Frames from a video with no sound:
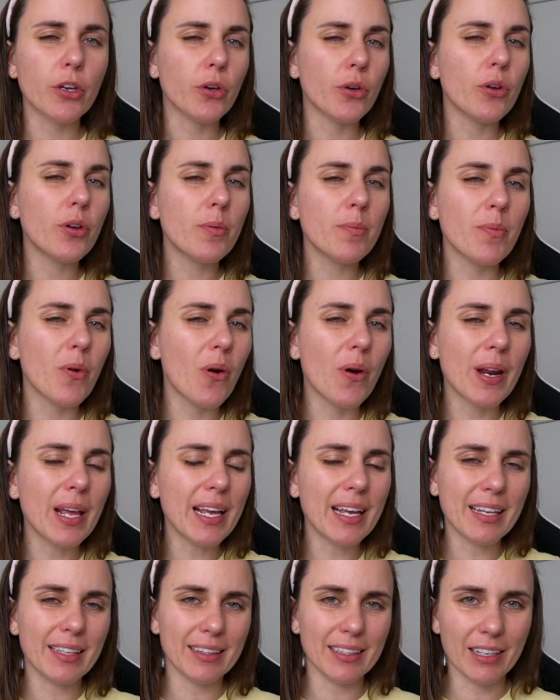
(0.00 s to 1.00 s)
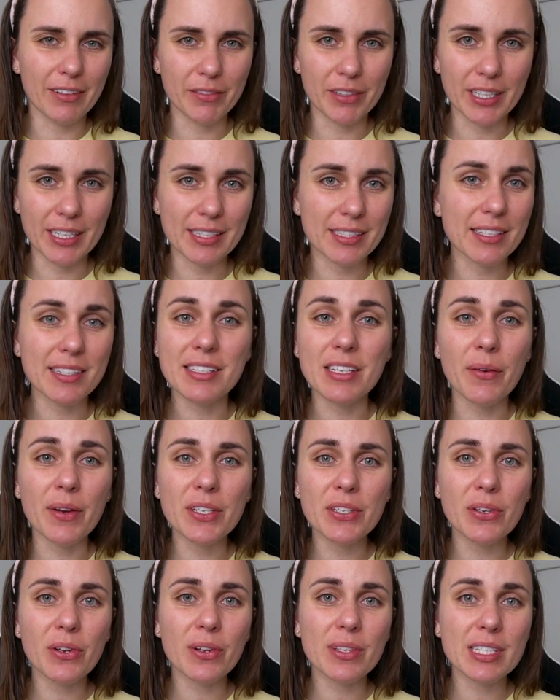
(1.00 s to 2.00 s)
Good morning, lovelies.
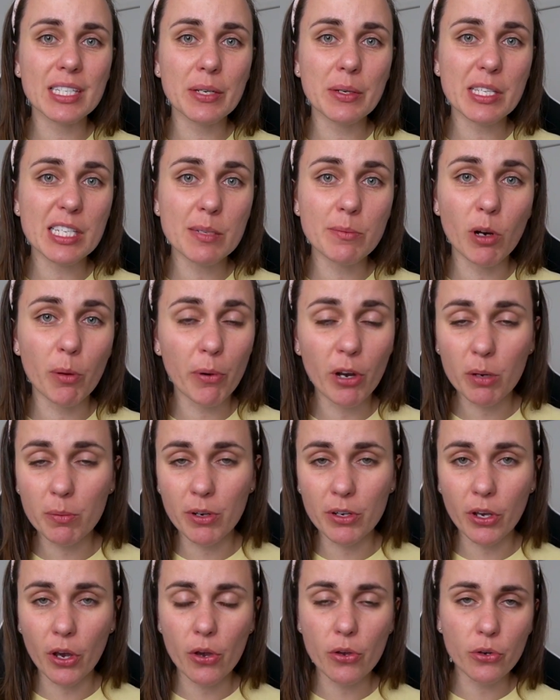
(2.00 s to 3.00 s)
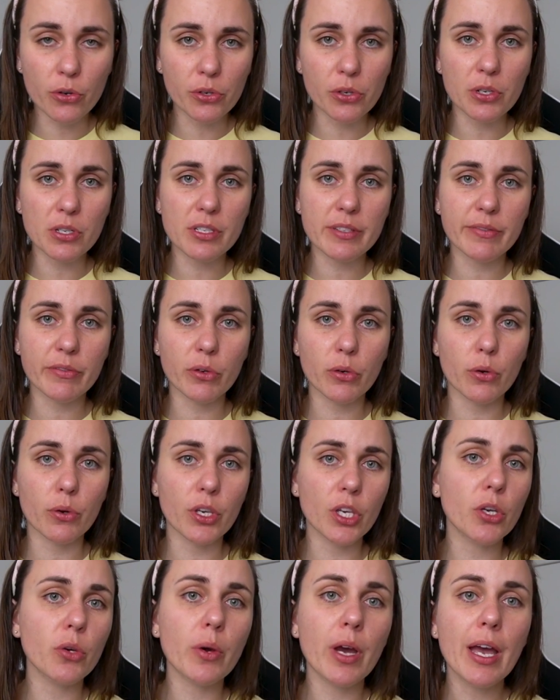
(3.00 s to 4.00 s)
ZoeTwoDots here with some more Pokemon Go goodness for
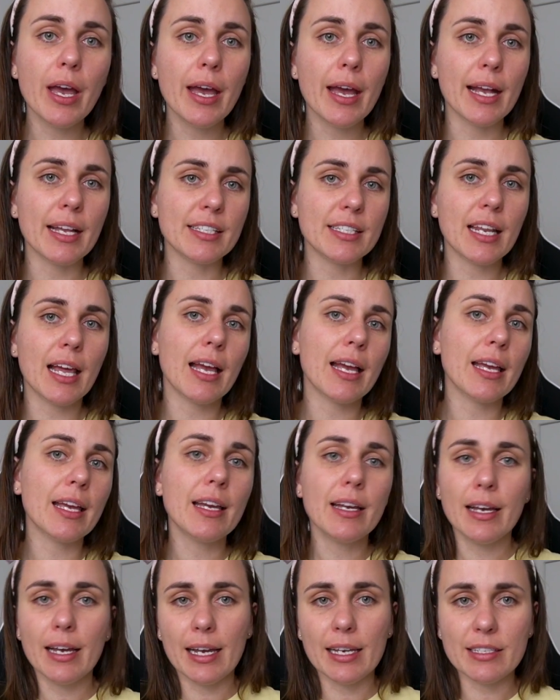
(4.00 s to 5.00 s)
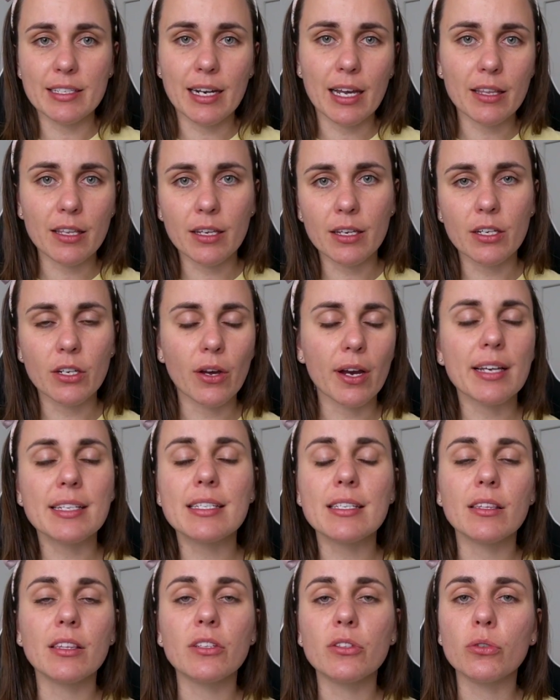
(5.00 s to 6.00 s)
you, and today is another
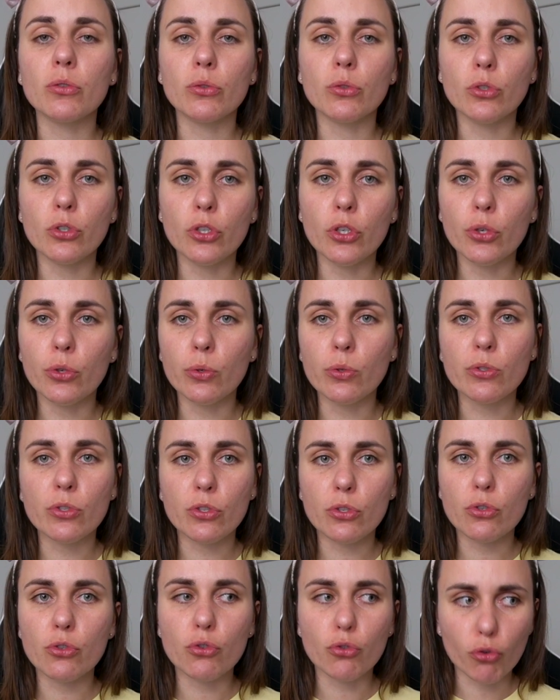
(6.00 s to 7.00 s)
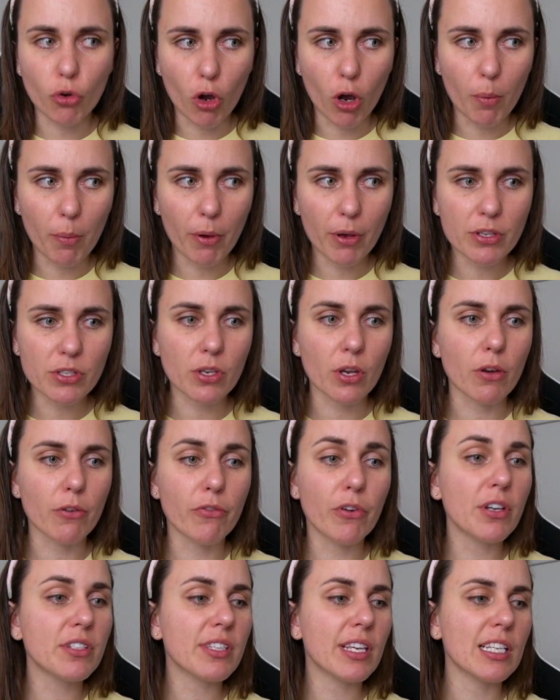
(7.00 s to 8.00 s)
nice little news drop. So
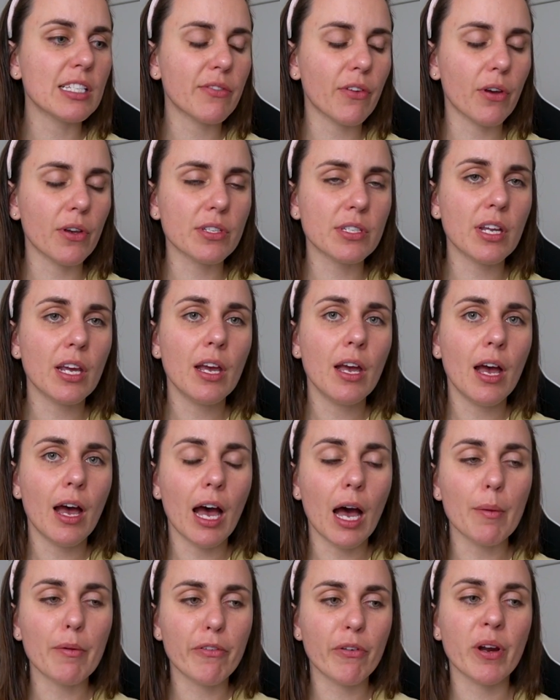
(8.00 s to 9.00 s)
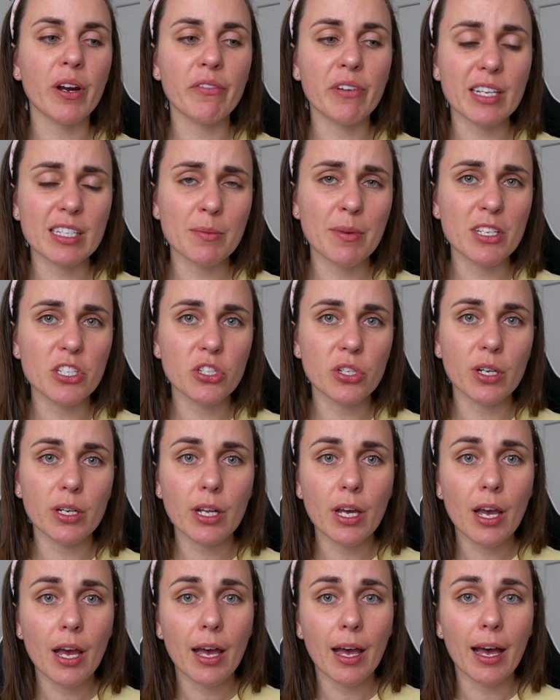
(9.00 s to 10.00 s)
first things first, uh, before I forget to mention
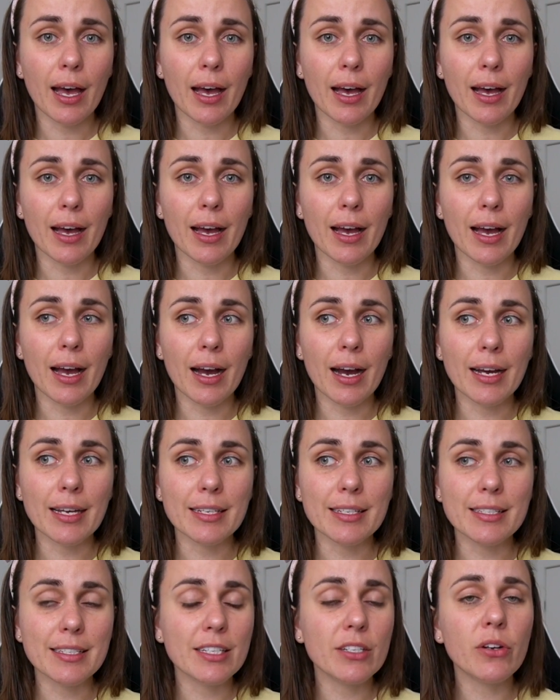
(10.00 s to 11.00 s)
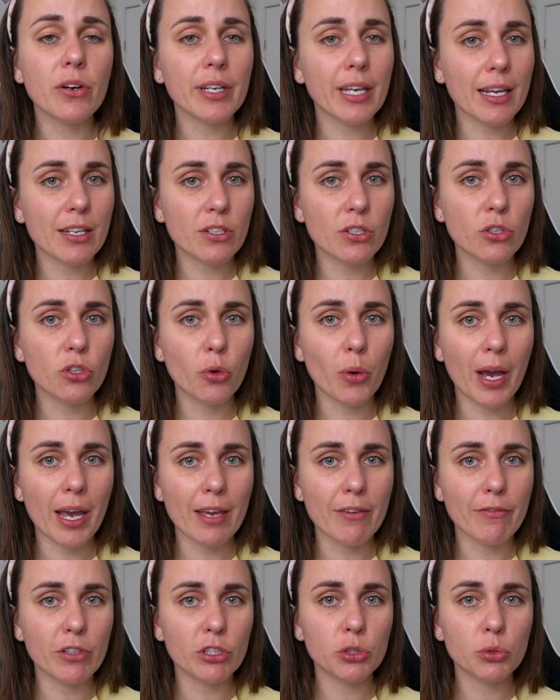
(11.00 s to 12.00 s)
it, uh, I did not get to do
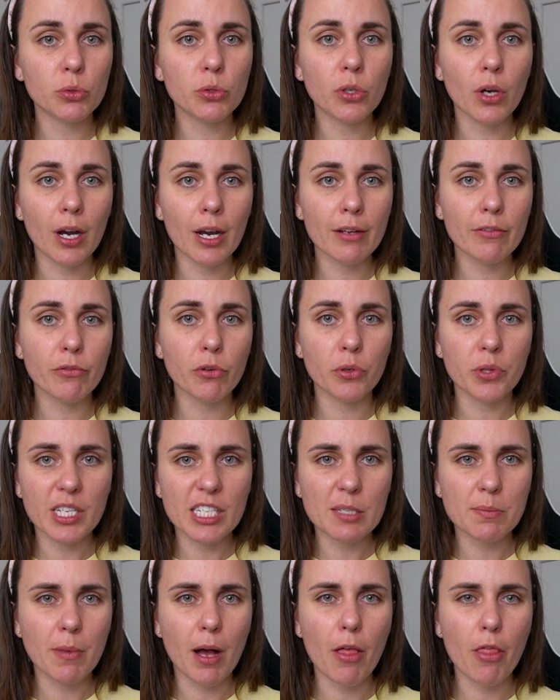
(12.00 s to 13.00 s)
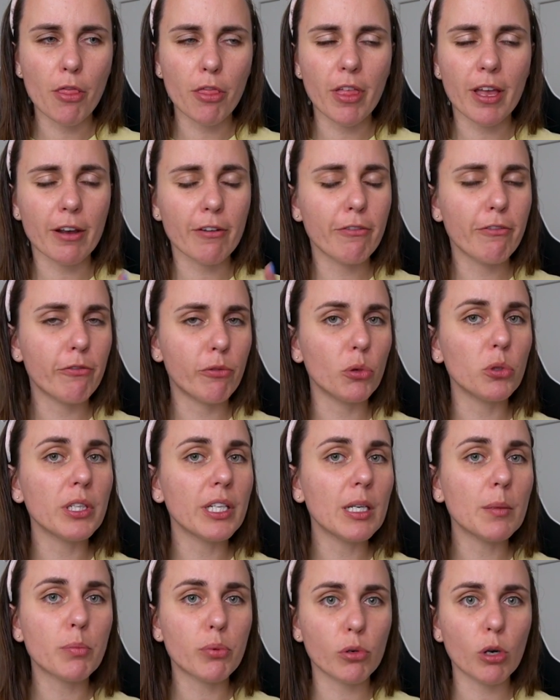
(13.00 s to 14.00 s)
a visual guide for this month, like
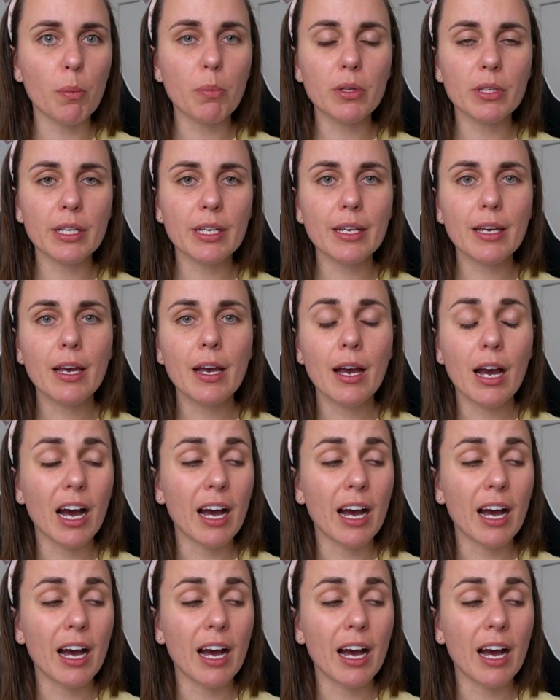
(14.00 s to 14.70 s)
fully properly.